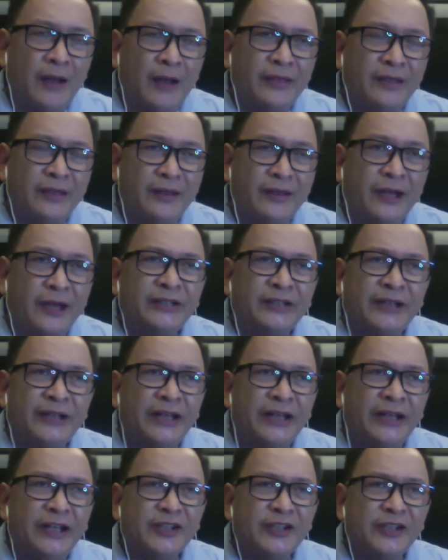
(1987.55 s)
Their
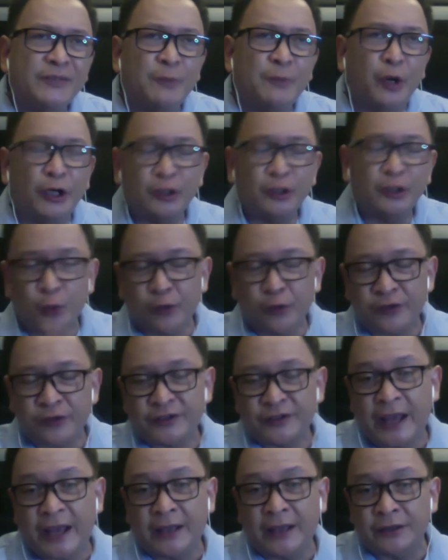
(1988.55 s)
training is more
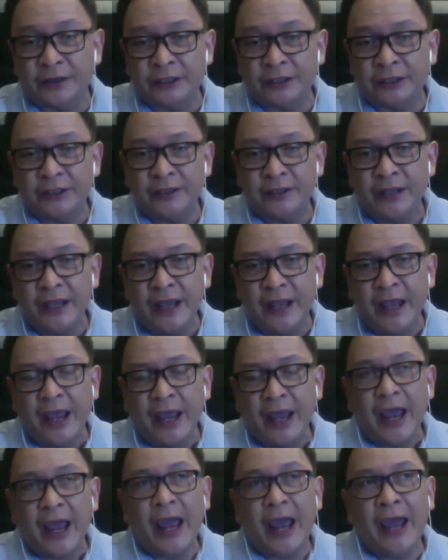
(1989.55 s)
tooth-centered.
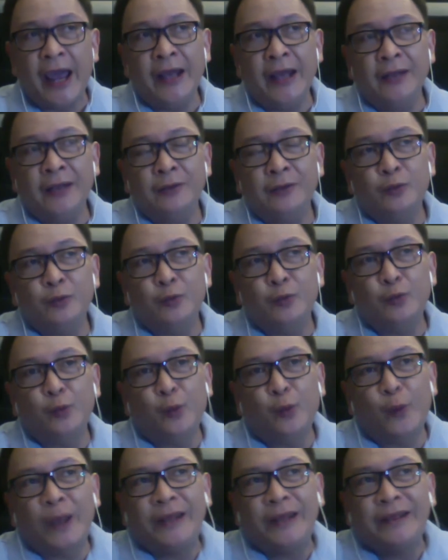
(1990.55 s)
And
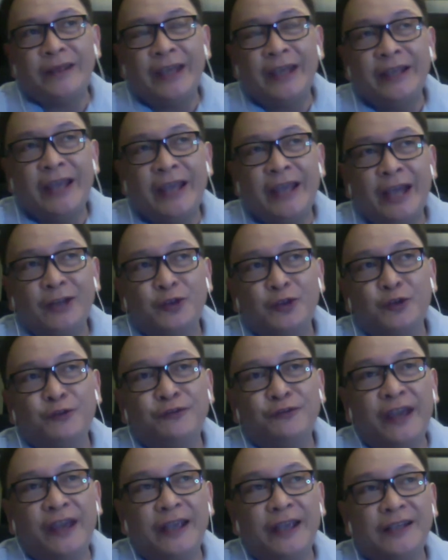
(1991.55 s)
when they get to
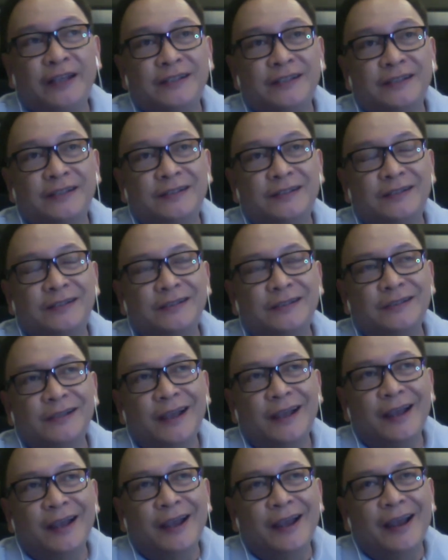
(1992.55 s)
face
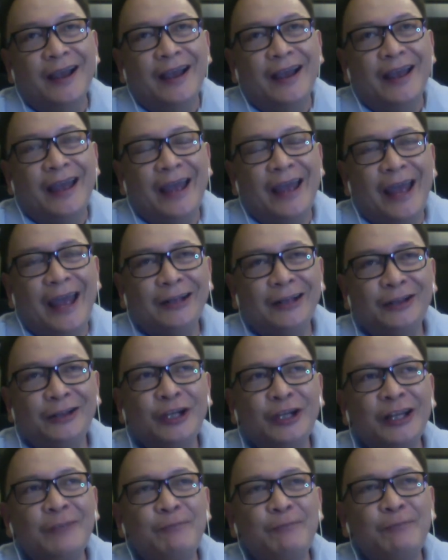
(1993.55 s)

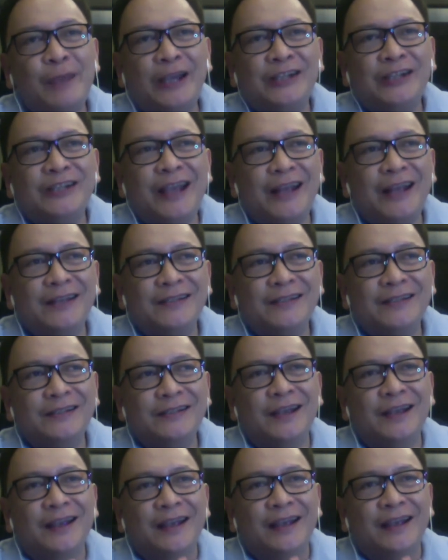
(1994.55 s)
elderly patients,
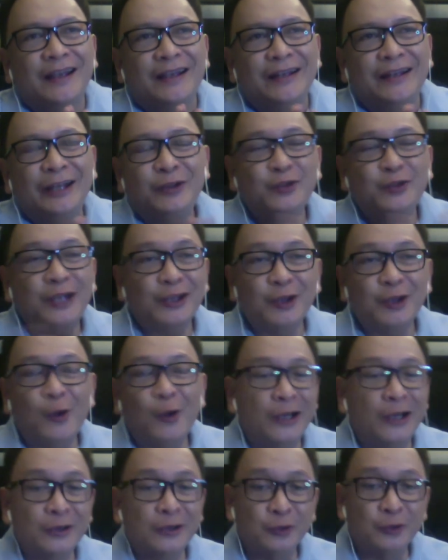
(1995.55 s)
they do not know
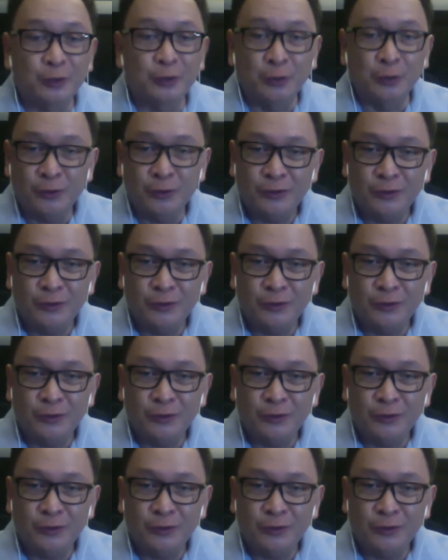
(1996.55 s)
what to do.